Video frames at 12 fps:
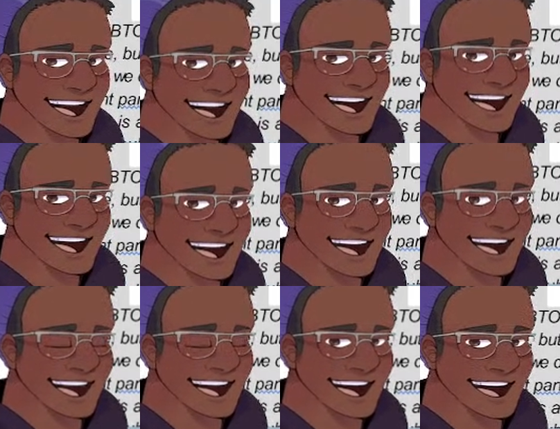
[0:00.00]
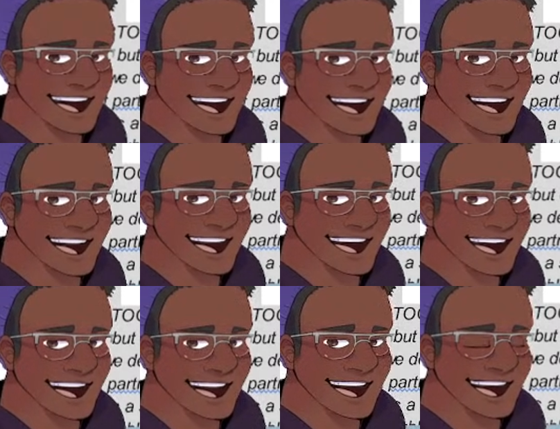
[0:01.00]
they were like
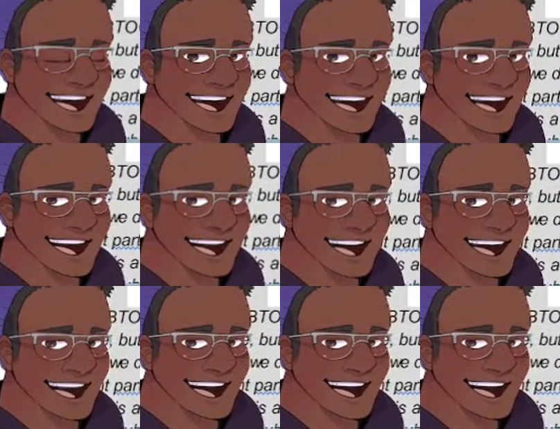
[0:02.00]
fundamentally right.